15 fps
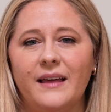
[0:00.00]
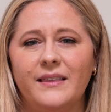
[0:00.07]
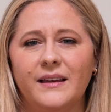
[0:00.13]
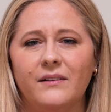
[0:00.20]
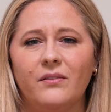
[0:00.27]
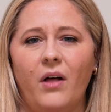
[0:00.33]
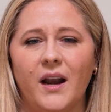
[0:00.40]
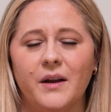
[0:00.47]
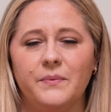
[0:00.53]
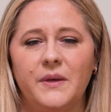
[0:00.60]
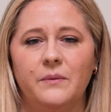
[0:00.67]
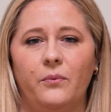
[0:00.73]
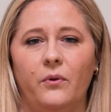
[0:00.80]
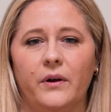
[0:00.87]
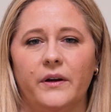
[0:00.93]
I think a lot of
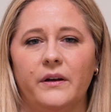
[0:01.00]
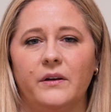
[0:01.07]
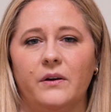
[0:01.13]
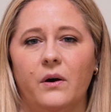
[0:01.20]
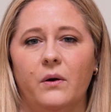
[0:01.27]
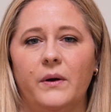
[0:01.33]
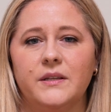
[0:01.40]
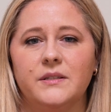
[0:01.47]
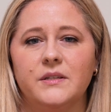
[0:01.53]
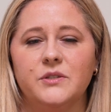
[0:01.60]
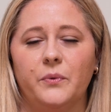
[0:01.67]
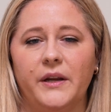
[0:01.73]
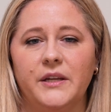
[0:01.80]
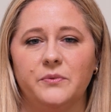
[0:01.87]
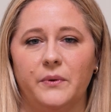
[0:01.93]
people are going to go into
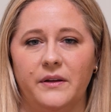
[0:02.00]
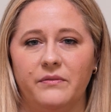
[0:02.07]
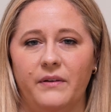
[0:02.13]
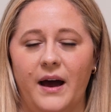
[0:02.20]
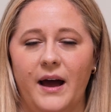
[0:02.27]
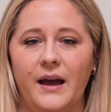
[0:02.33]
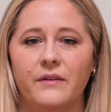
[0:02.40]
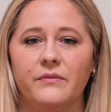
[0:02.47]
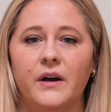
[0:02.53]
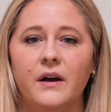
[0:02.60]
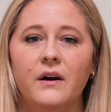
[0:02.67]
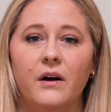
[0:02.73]
2025